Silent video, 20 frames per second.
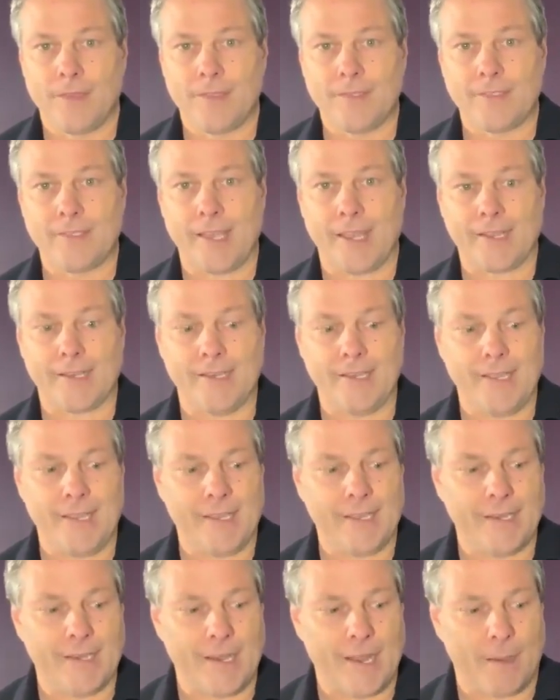
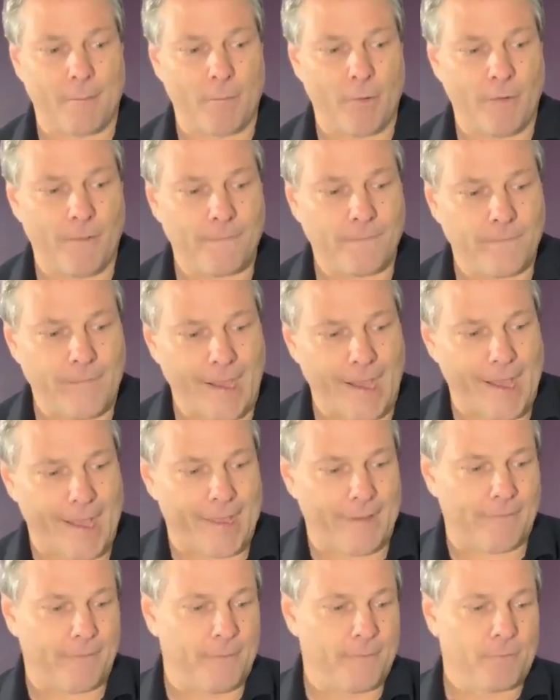technique number
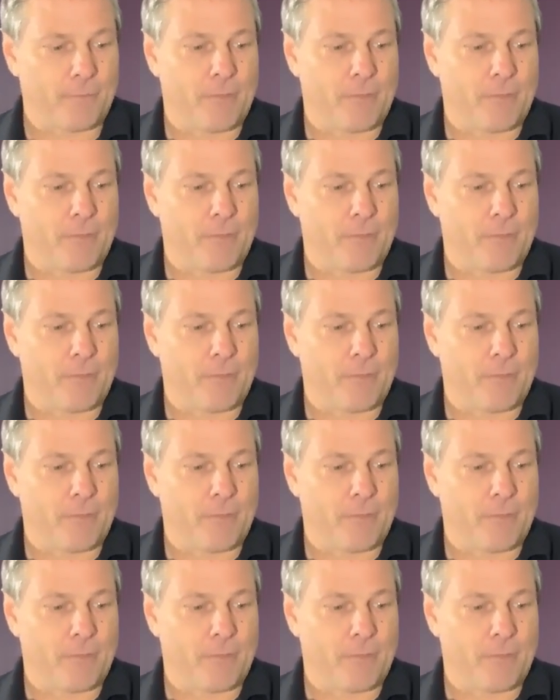5.